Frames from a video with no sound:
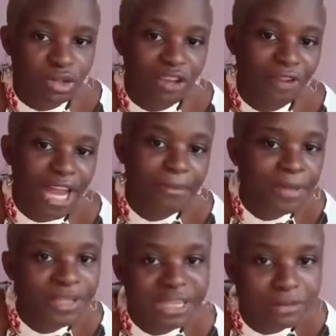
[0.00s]
So if you're a
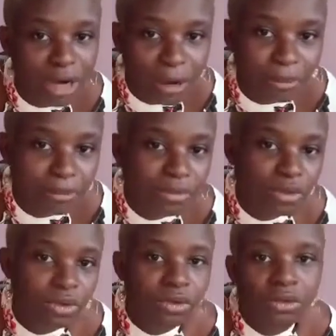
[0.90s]
busy mom,
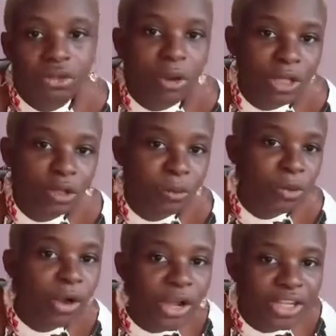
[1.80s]
you don't want to
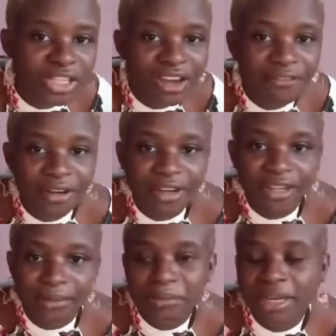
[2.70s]
be going kitchen
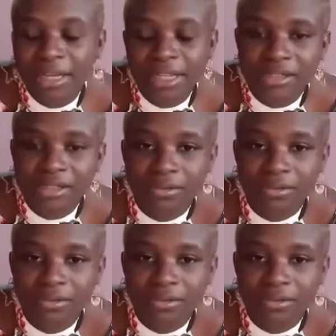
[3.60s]
every minute,